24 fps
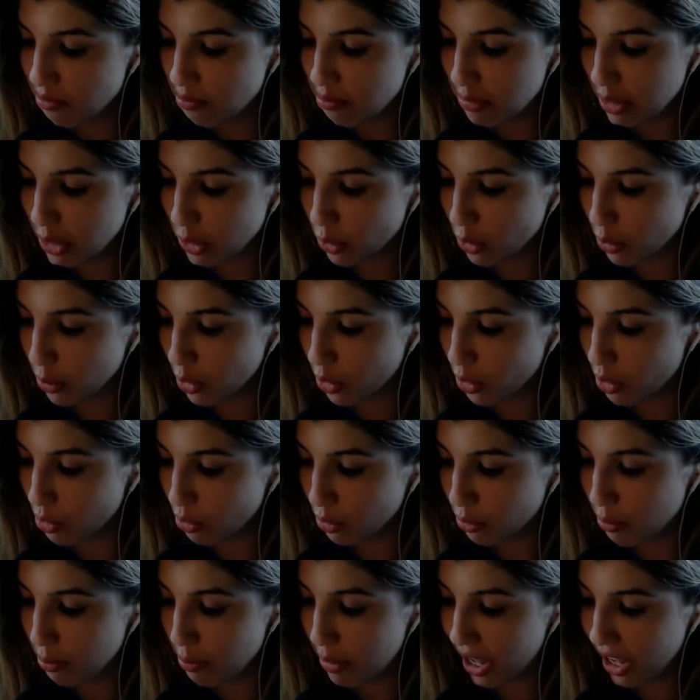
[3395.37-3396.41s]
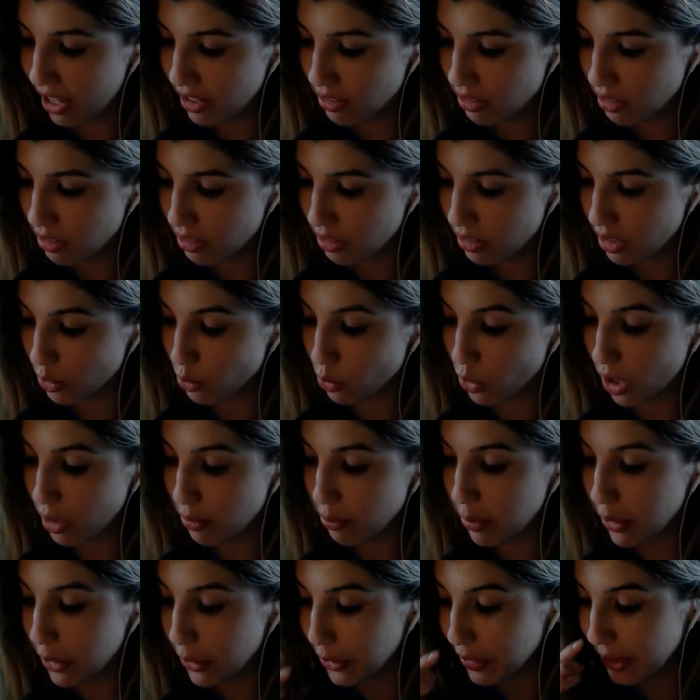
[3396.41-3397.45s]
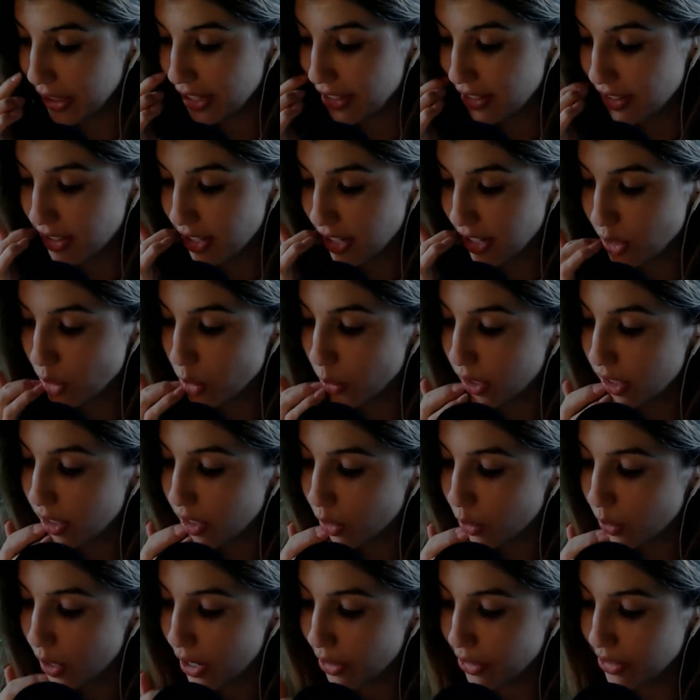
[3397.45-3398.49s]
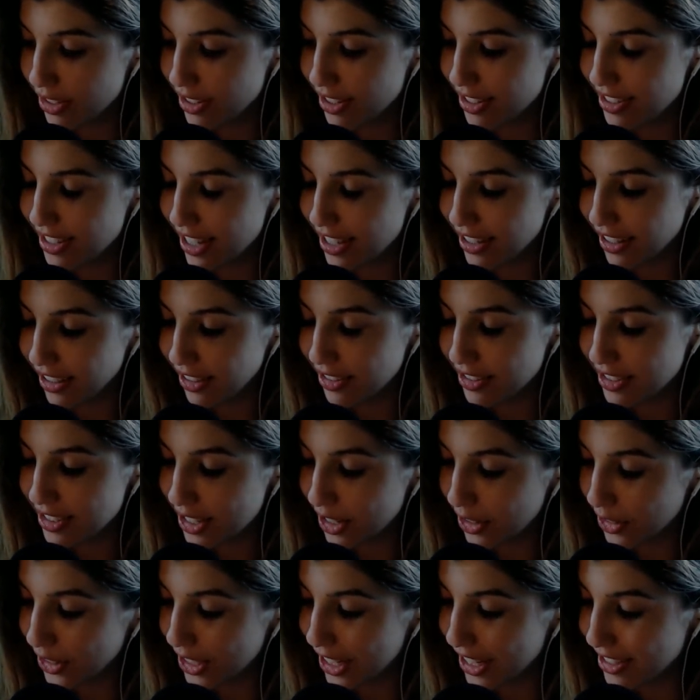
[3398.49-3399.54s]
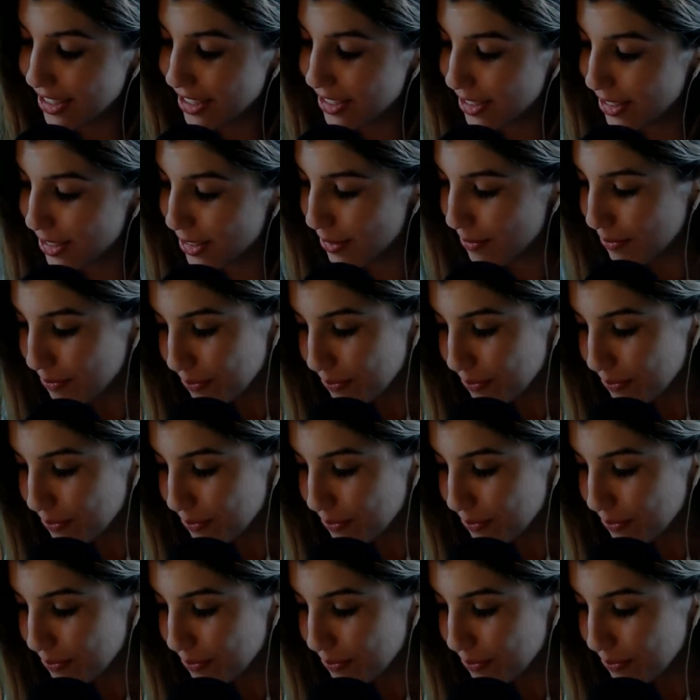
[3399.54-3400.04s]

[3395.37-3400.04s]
Miserable old bat, said Ron bitterly as they joined the crowds descending the staircases